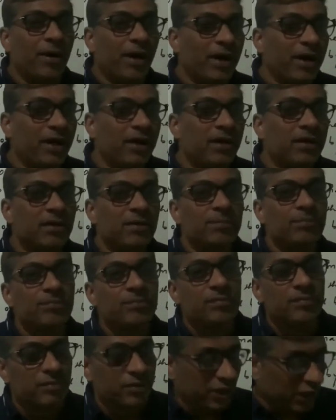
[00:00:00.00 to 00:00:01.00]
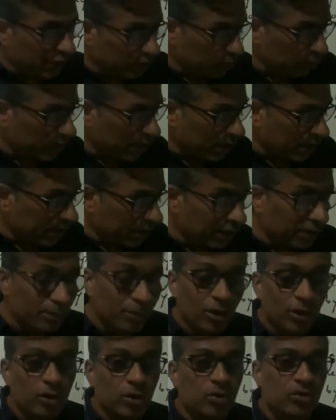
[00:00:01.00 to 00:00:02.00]
by it, then we are
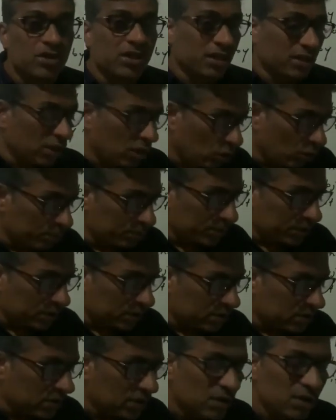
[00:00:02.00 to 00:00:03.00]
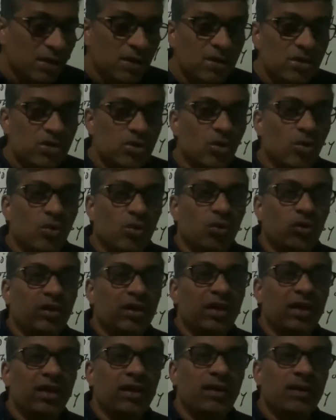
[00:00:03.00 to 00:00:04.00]
able to see the object. So
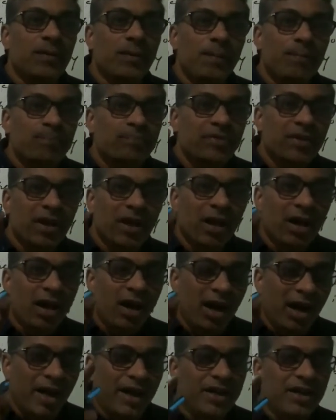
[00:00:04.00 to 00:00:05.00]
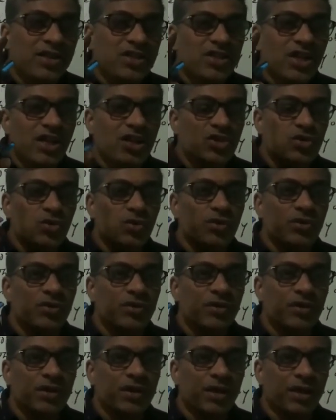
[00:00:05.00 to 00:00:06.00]
only eye is
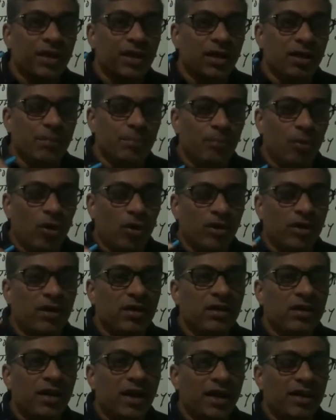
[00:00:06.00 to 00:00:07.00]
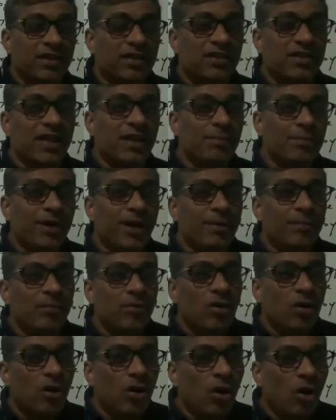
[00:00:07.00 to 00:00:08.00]
also important. At the same time,
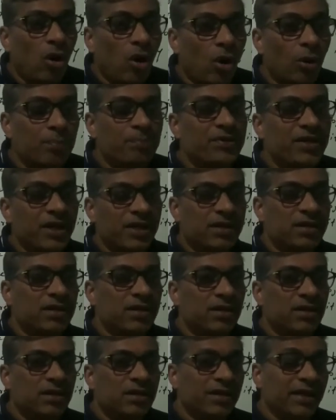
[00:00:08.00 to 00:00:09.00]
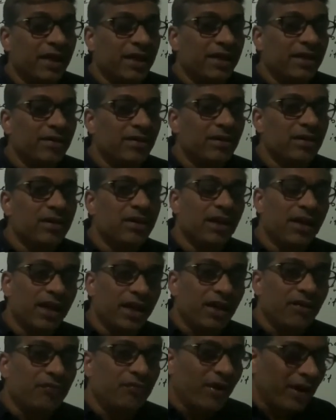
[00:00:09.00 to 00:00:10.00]
object that will
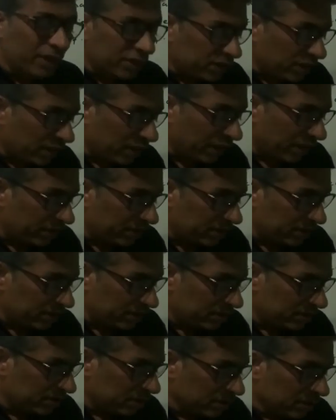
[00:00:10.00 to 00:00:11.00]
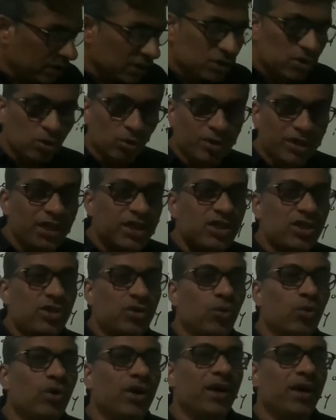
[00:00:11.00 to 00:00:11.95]
reflect the light. So these 2